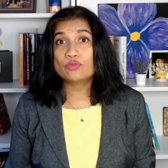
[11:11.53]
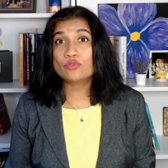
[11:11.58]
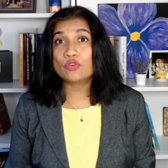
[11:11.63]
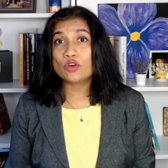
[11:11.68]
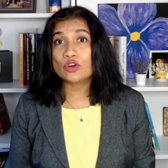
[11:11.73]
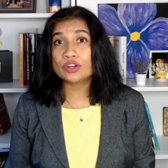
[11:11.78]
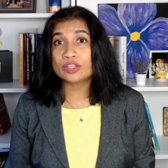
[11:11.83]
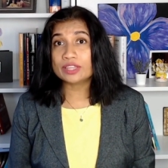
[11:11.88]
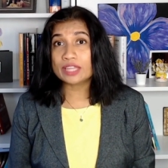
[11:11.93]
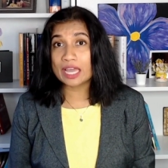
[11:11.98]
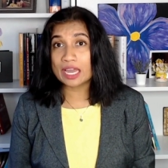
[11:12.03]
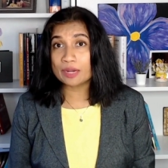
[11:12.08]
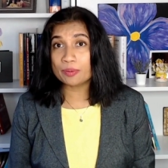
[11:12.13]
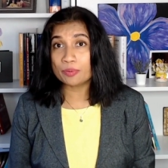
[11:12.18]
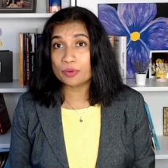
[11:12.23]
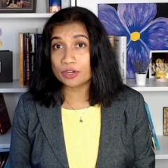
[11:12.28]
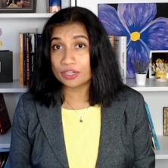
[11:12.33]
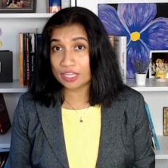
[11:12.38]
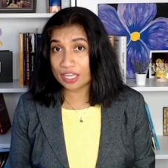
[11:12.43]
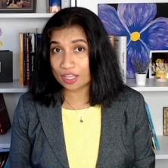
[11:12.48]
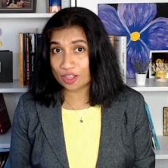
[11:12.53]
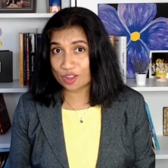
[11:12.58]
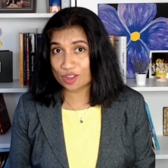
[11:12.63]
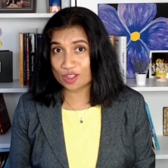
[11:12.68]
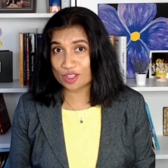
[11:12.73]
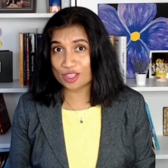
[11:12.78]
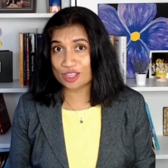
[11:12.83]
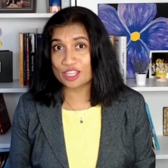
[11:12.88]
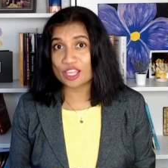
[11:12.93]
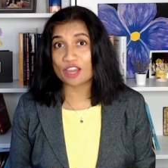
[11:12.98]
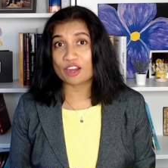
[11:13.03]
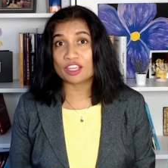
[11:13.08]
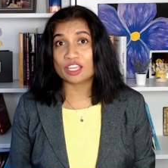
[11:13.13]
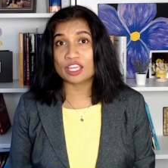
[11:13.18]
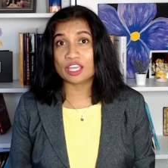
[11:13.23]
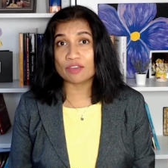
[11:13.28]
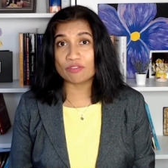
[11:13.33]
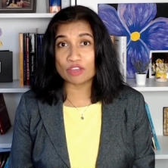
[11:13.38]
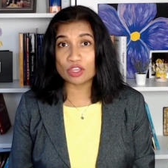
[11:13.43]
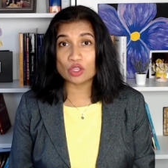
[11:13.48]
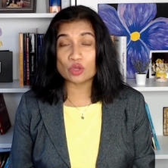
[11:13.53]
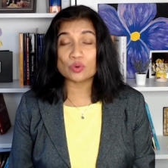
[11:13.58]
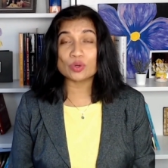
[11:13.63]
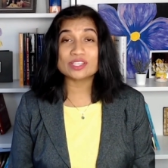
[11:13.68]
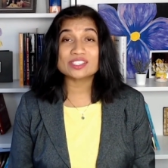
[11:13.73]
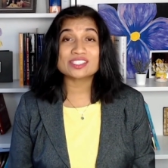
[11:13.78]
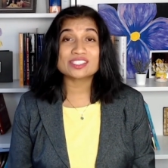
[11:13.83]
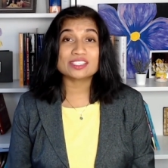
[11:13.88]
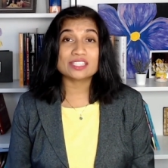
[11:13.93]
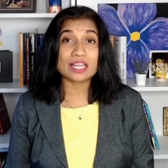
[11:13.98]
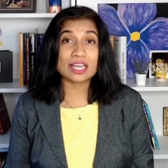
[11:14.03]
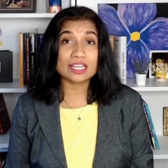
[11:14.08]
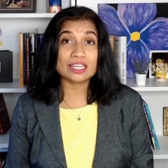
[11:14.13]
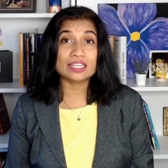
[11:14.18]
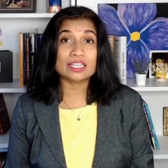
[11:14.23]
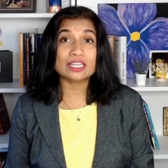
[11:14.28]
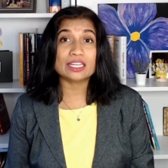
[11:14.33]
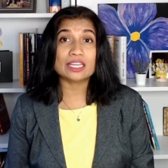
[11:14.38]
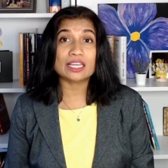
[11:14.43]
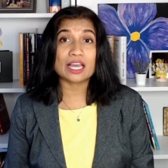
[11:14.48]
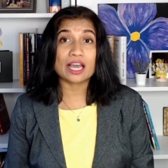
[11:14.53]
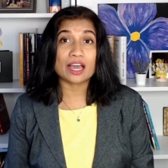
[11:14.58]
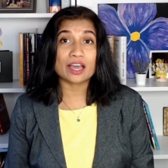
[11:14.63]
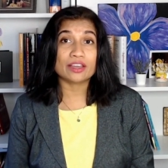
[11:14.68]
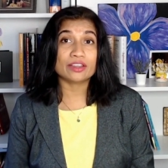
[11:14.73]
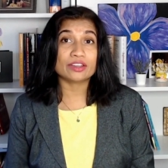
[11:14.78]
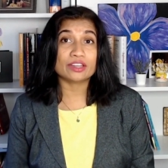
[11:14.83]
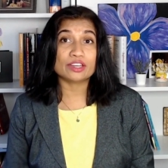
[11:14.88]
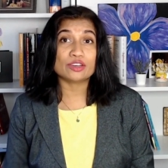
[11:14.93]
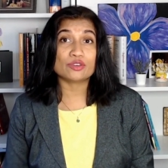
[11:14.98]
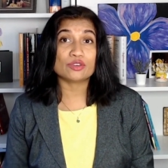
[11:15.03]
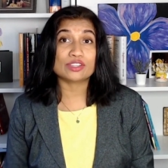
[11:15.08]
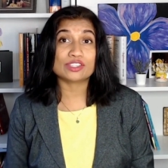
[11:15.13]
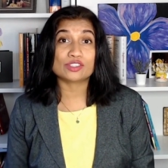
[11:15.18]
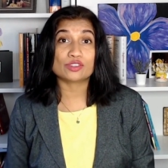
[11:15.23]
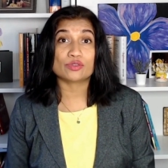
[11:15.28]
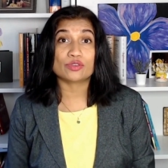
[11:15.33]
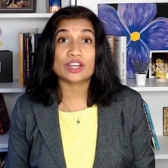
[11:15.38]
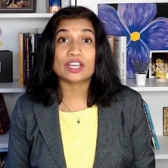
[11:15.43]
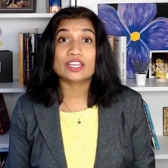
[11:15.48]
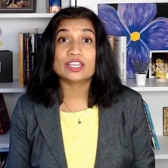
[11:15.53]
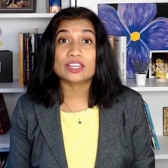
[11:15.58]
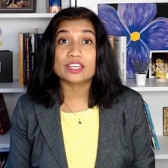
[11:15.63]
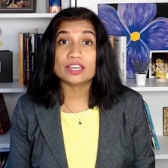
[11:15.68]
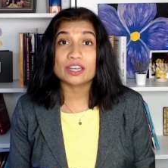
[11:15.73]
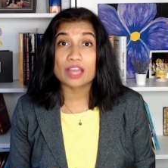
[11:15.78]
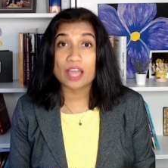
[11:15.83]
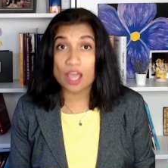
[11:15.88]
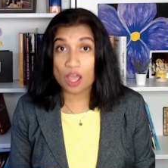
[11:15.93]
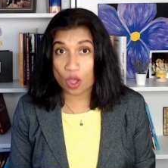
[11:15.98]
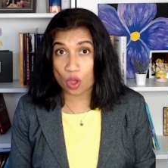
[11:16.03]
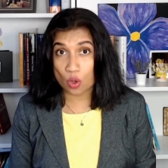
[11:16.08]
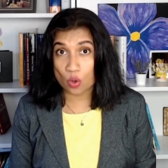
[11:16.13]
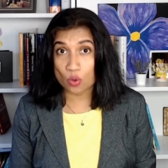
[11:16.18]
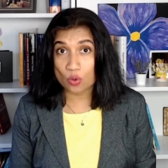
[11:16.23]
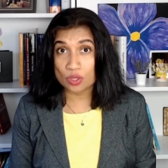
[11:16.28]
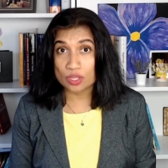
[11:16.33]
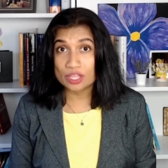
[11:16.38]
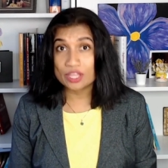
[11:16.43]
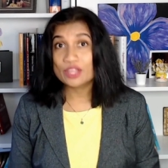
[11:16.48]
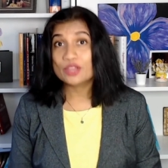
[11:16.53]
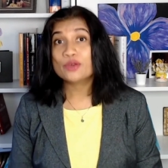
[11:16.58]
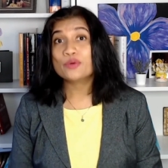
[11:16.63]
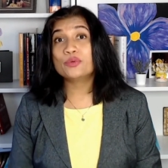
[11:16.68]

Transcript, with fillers: For that protection, they are giving you a slightly higher interest rate now